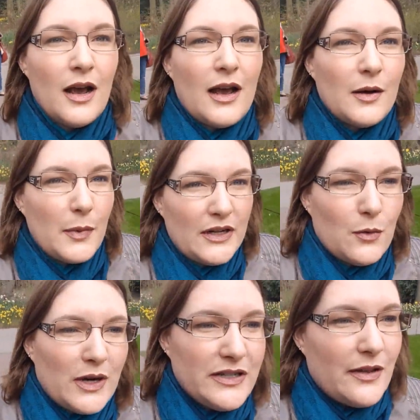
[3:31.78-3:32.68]
By
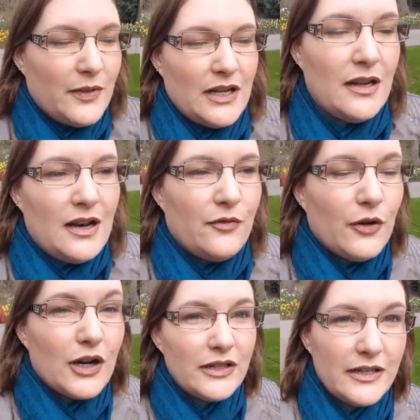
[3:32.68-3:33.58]
the way, something that I
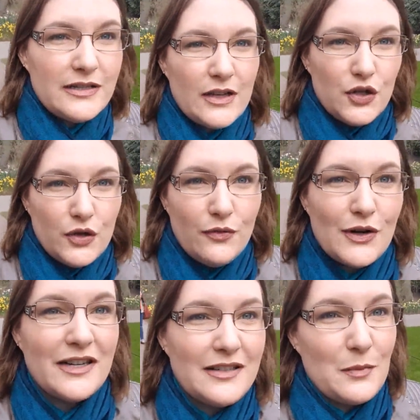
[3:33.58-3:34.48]
forgot is that, you know,
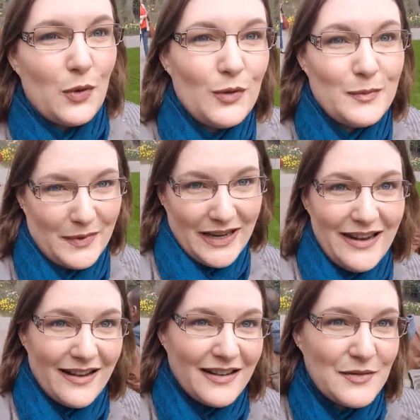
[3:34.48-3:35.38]
for example,
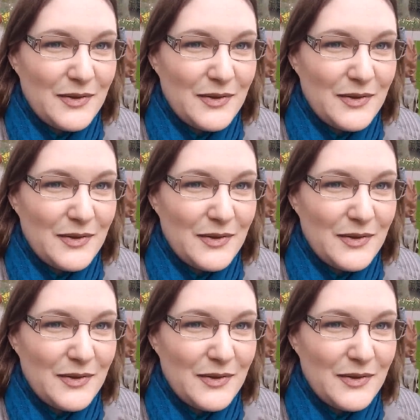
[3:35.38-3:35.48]
me,